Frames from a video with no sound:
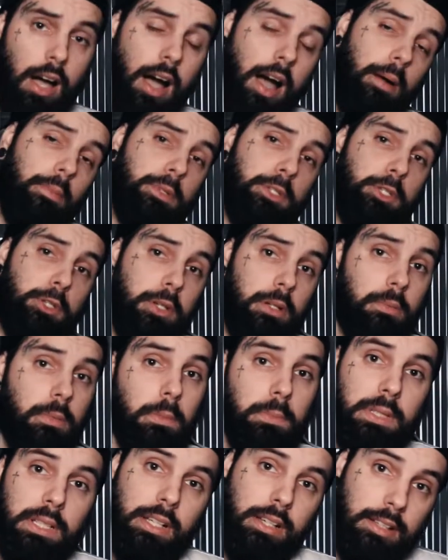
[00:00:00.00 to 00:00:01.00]
I'm a streamer
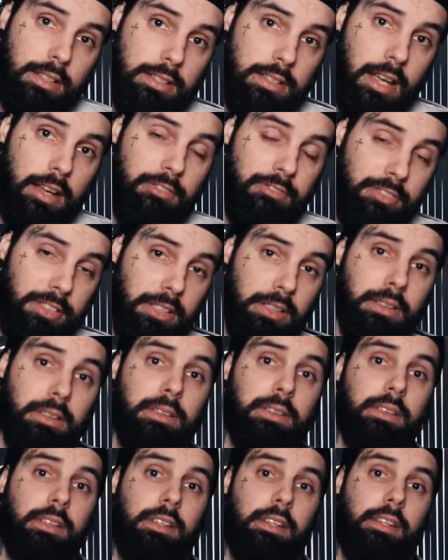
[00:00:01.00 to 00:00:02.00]
because I
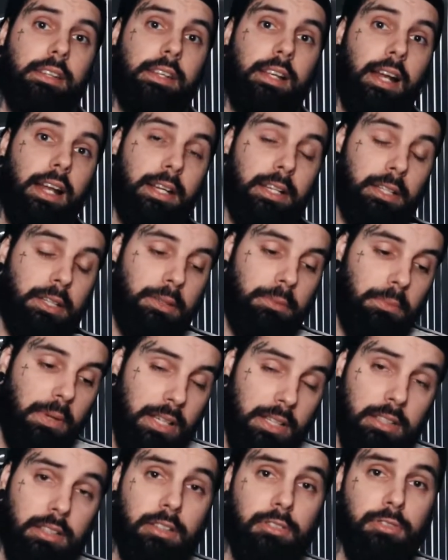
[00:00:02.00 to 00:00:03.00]
feel that I can
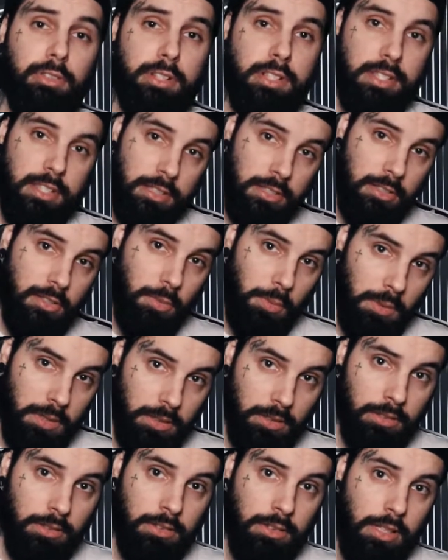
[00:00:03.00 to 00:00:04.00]
make a difference in this
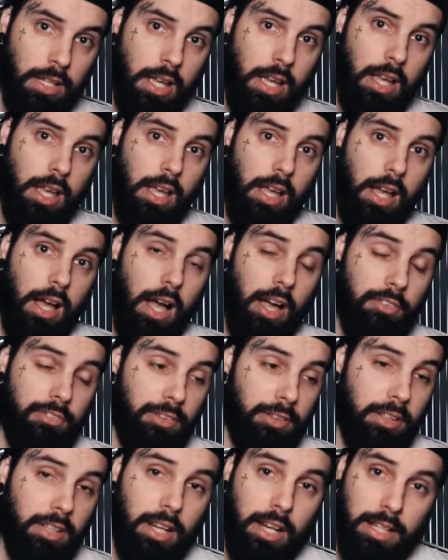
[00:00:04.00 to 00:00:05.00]
world. I
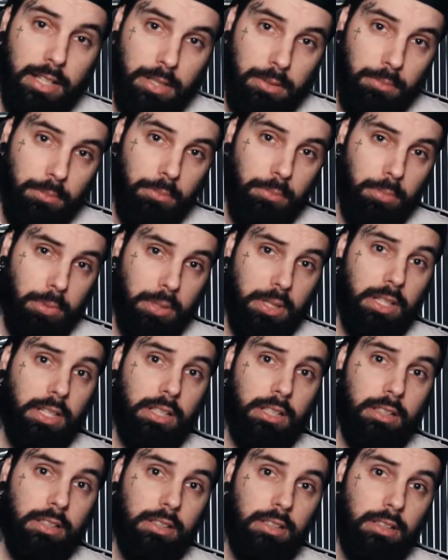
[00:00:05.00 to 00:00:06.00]
feel that I
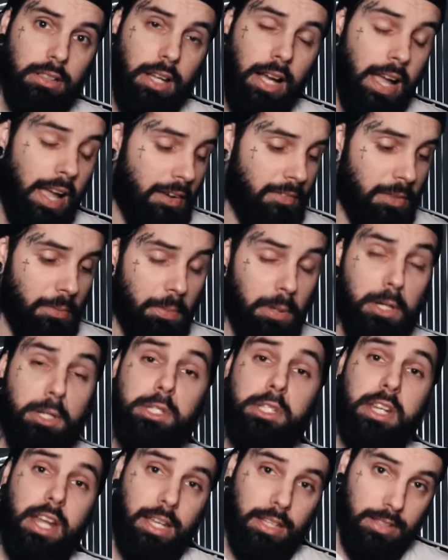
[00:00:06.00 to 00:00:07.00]
have the
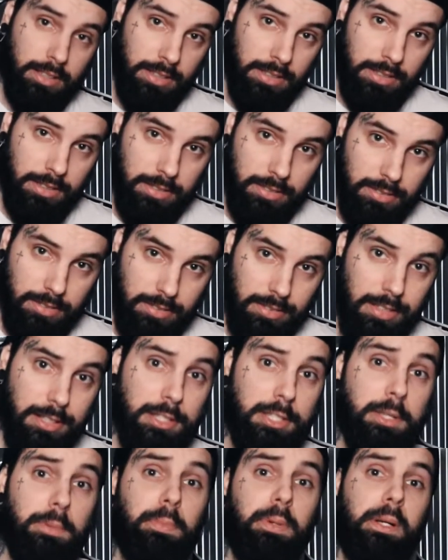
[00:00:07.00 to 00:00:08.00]
personality
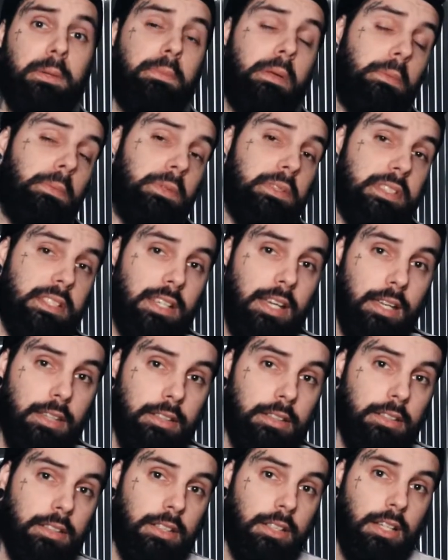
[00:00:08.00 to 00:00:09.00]
to bring people
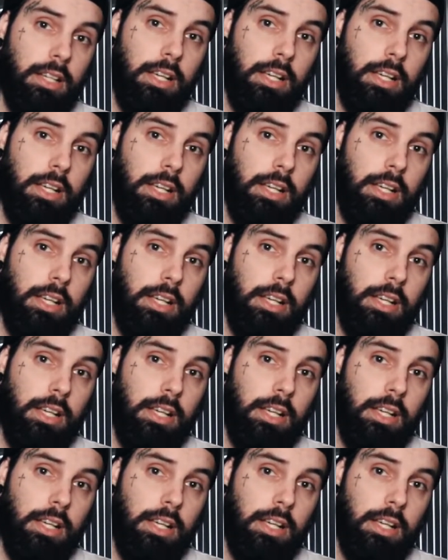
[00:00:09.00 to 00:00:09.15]
together.